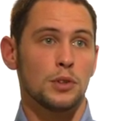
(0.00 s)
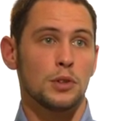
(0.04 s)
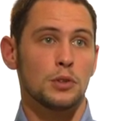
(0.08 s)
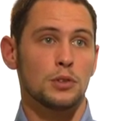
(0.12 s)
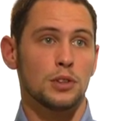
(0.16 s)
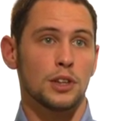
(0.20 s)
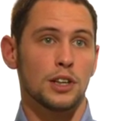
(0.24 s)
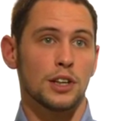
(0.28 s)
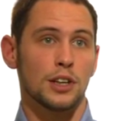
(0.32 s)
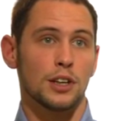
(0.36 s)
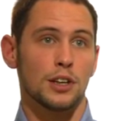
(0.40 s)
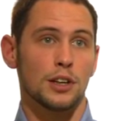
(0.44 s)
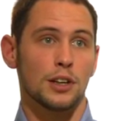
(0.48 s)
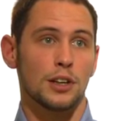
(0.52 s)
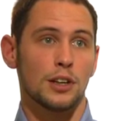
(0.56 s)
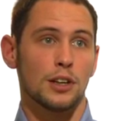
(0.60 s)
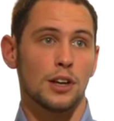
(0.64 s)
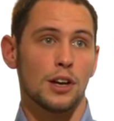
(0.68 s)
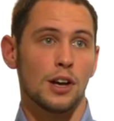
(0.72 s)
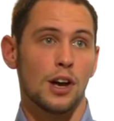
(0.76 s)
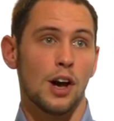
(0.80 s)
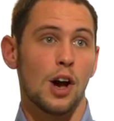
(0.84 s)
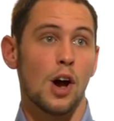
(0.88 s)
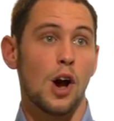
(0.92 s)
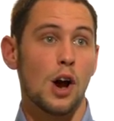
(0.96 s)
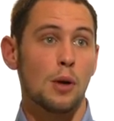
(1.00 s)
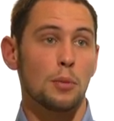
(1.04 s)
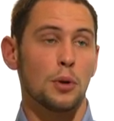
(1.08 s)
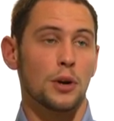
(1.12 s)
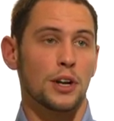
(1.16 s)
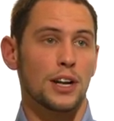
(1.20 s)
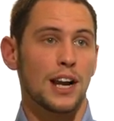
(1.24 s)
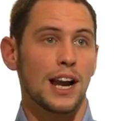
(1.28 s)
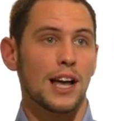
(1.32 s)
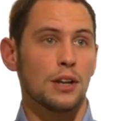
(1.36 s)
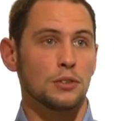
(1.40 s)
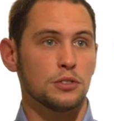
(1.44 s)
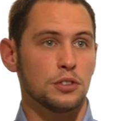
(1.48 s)
Using a hybrid
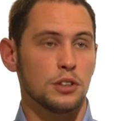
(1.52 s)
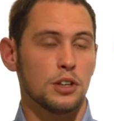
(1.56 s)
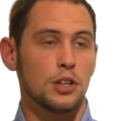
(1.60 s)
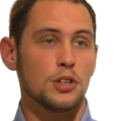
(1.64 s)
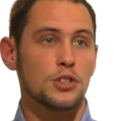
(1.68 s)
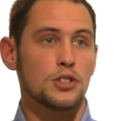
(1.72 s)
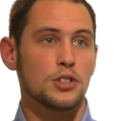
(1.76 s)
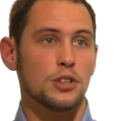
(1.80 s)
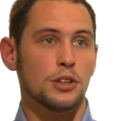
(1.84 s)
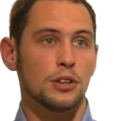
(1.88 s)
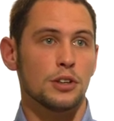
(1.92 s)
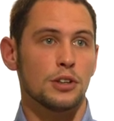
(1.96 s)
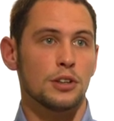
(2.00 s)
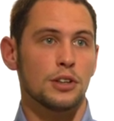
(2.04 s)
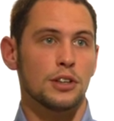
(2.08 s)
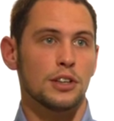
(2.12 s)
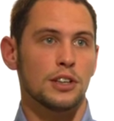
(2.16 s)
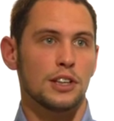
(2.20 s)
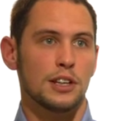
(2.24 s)
cloud solution